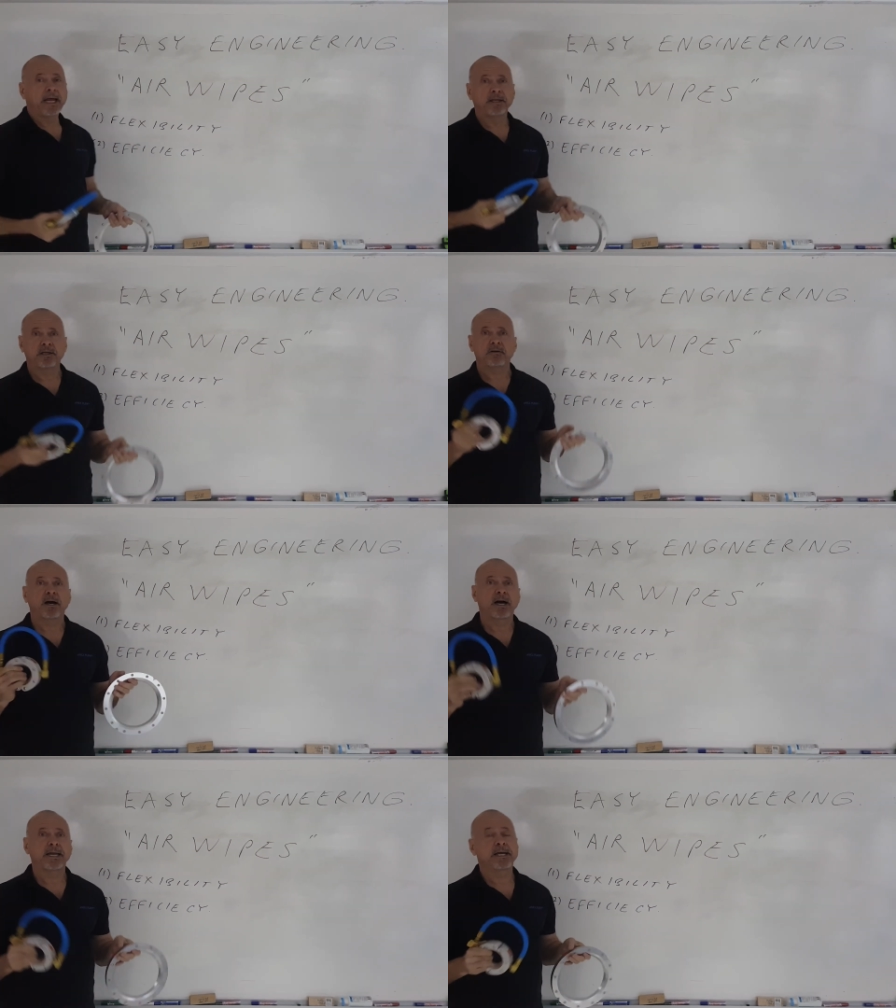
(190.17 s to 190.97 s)
and their
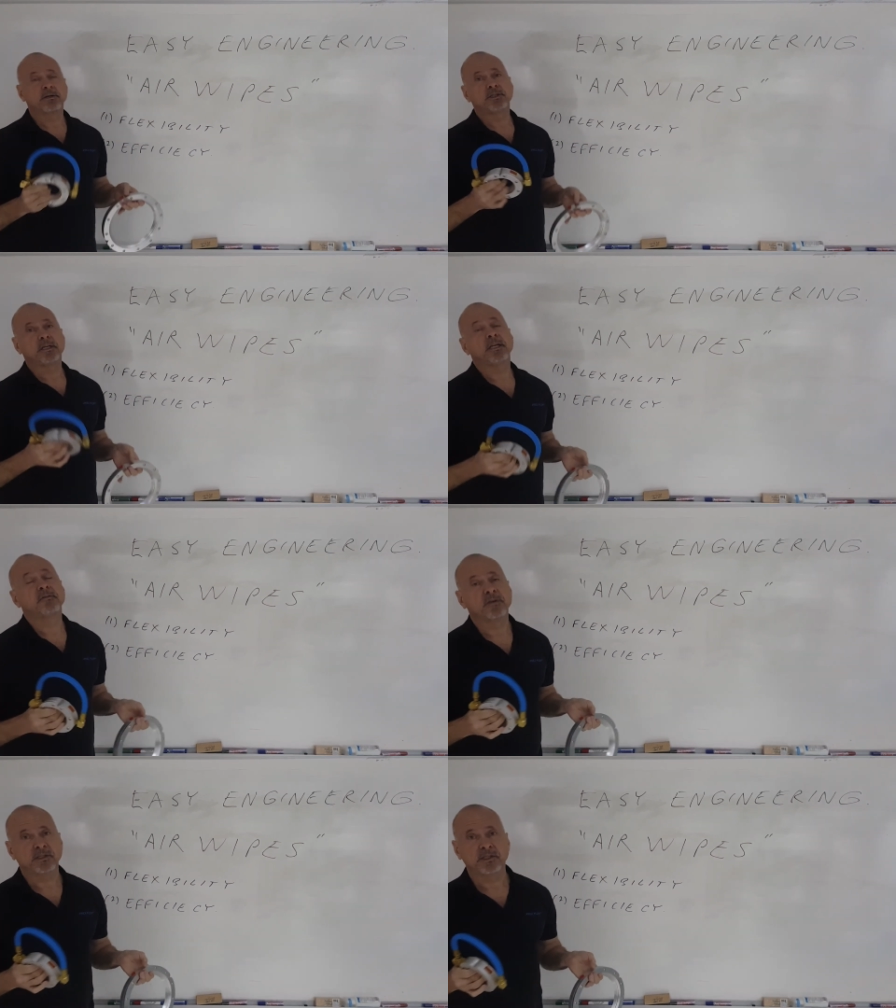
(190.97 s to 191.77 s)
high energy
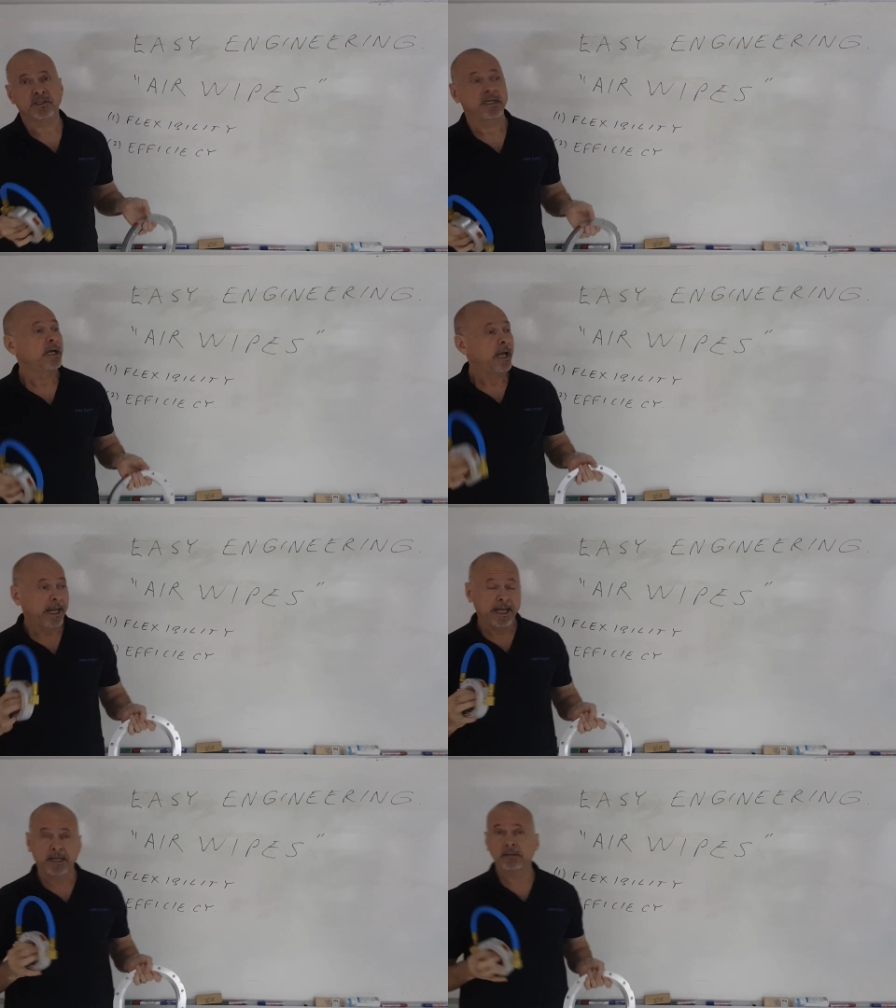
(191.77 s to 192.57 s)
efficiency.
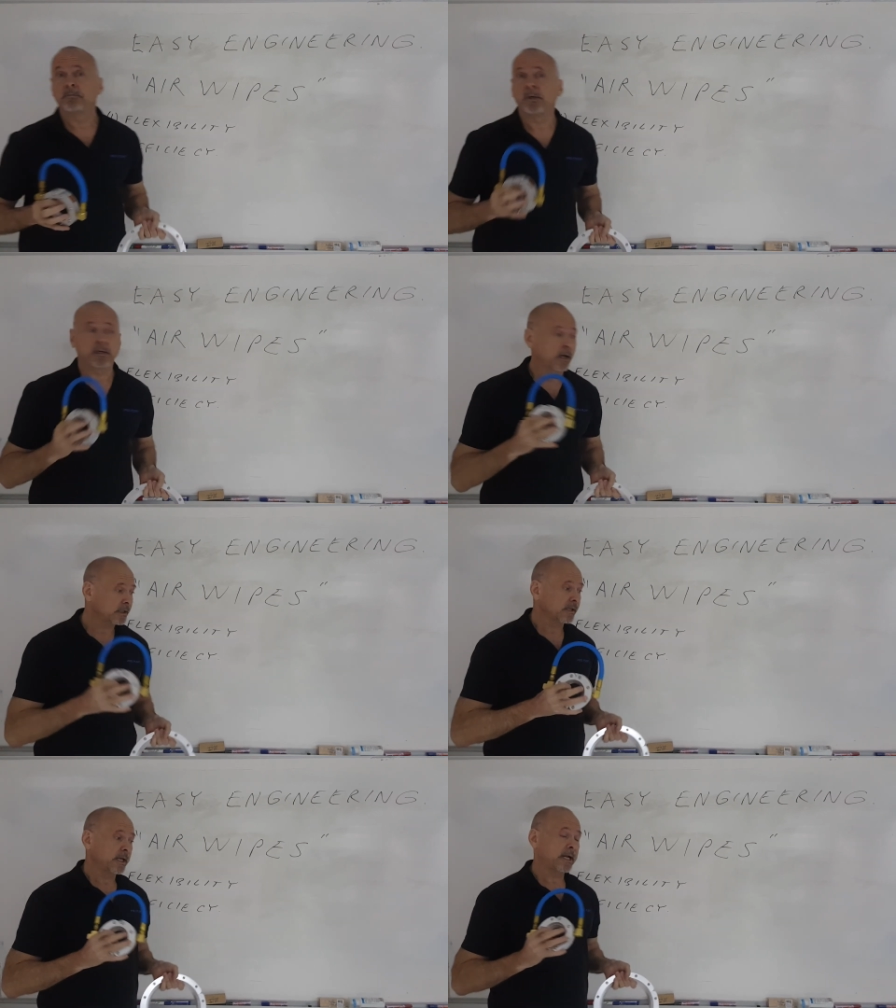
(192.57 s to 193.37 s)
And
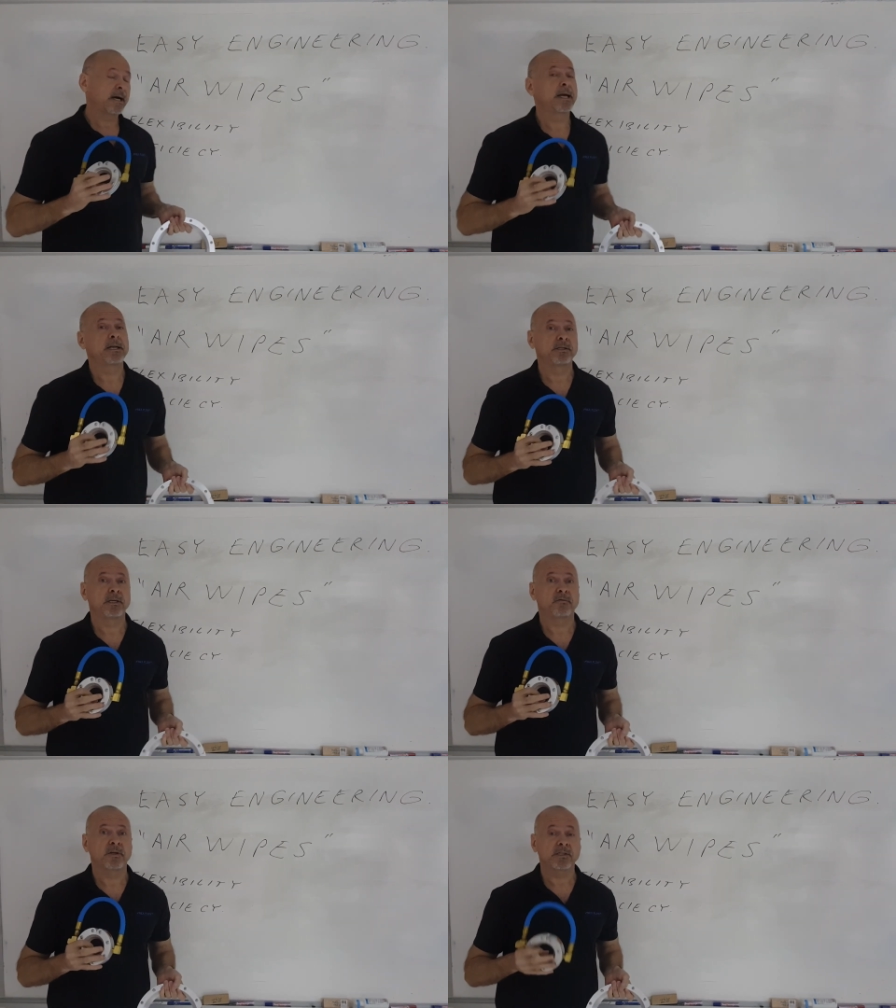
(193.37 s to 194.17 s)
because of that high
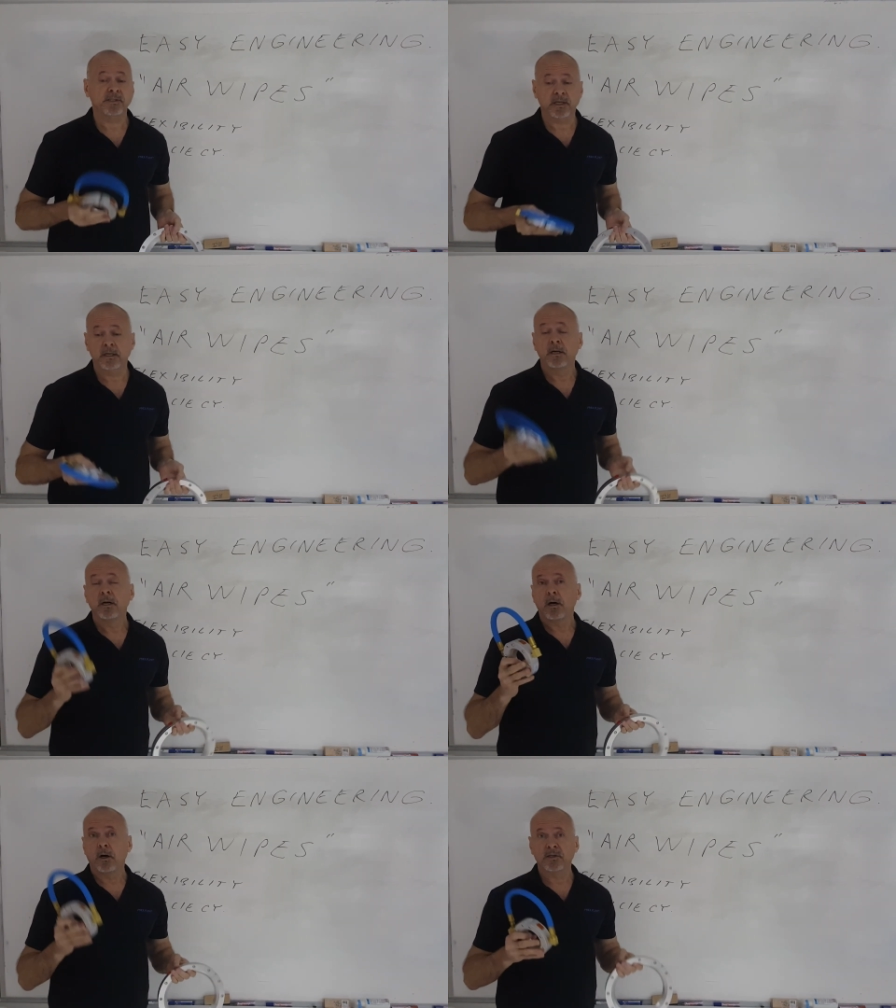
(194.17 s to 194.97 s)
energy efficiency,
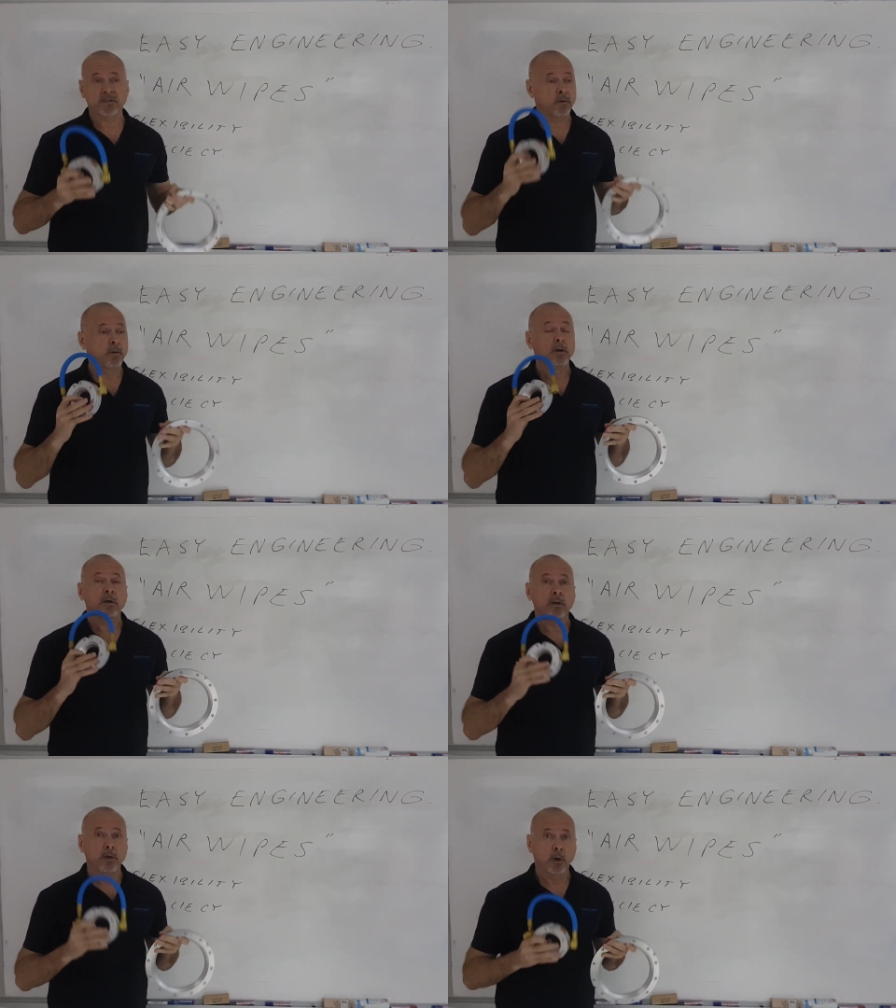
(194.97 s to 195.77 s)
also
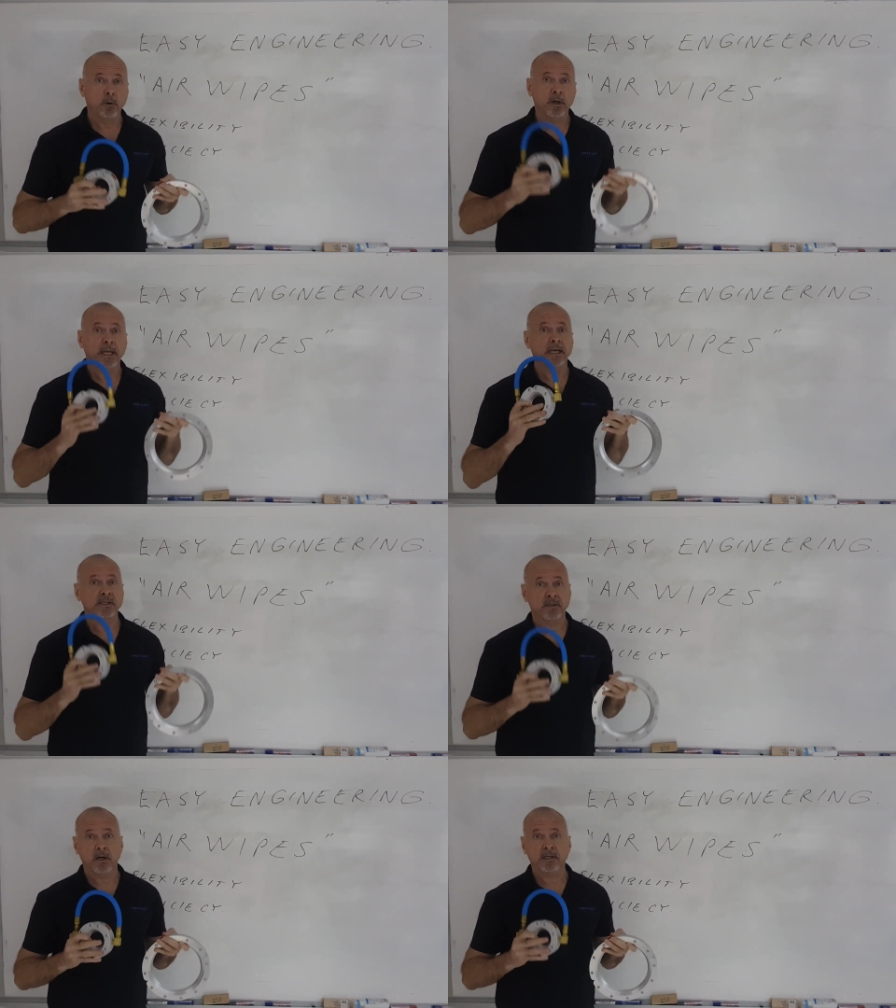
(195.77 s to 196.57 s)
lower
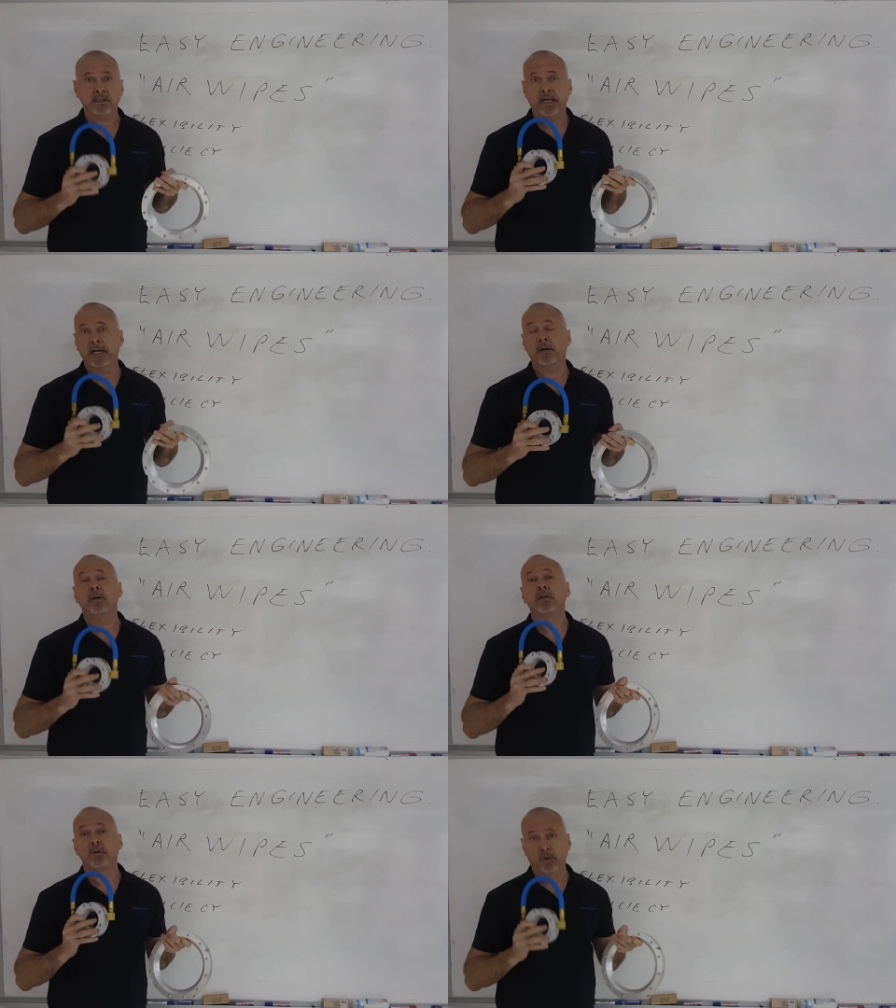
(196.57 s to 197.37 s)
exhaust air
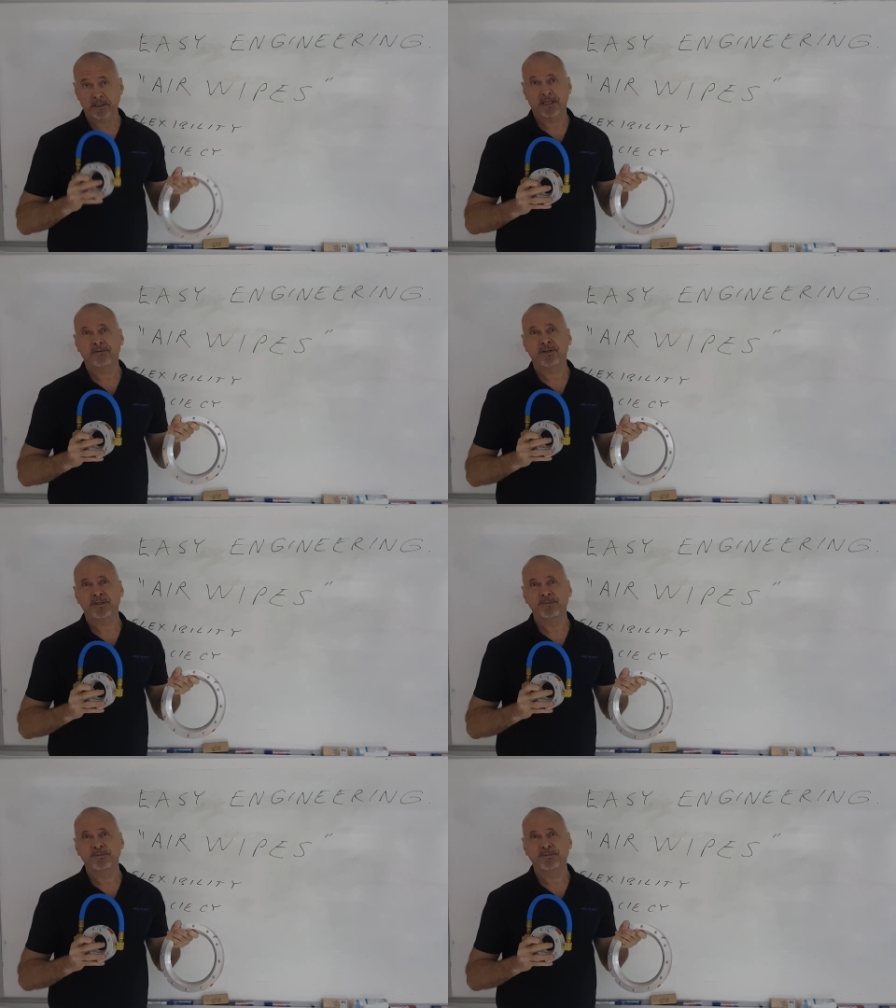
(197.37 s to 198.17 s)
noise levels.